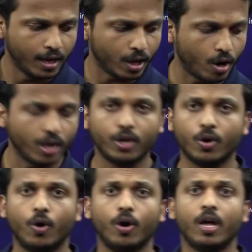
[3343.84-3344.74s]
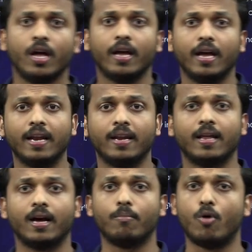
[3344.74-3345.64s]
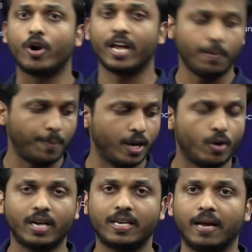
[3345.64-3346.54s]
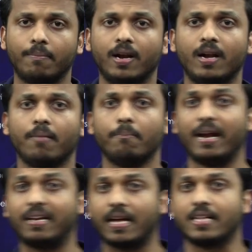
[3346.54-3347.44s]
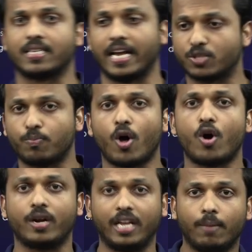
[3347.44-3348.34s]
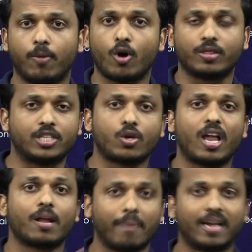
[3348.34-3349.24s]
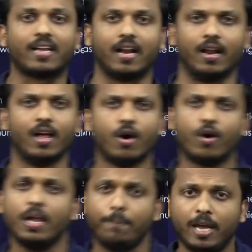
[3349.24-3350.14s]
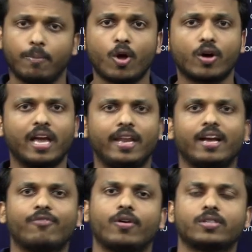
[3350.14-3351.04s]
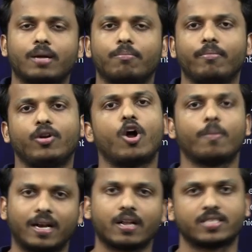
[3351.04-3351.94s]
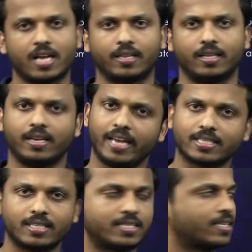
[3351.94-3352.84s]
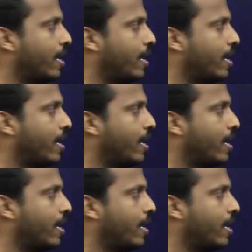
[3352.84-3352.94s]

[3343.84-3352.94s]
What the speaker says: Dear all, you know, in the modern periodic table, metals, S block, D block, these all are metal. Only P block area, some non-metals are there. Yes, it's